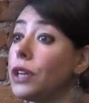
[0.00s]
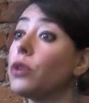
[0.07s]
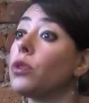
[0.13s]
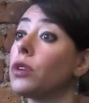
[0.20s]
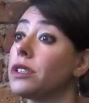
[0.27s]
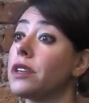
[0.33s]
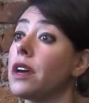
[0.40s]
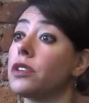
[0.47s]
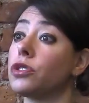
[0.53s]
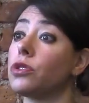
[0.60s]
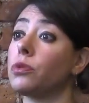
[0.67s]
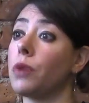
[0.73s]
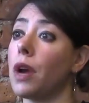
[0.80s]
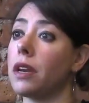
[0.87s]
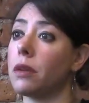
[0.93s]

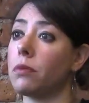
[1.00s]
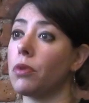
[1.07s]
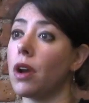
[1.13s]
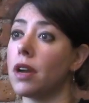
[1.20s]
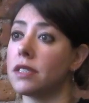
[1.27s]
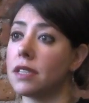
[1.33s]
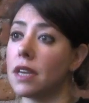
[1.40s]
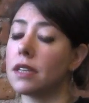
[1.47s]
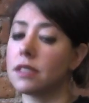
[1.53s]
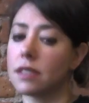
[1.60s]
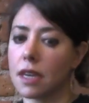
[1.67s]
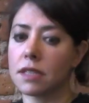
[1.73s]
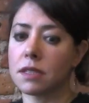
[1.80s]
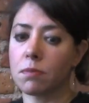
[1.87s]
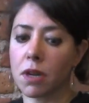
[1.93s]
horizontal writing process,
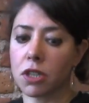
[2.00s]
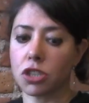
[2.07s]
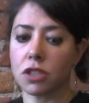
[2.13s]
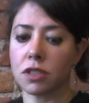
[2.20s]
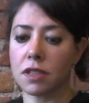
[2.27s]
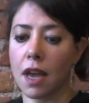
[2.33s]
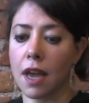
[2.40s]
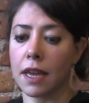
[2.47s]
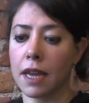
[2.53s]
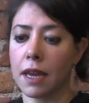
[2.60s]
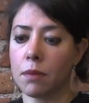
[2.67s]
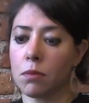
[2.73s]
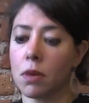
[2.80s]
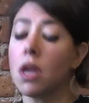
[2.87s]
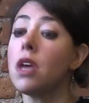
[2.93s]
as much as I
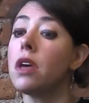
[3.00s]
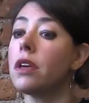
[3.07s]
am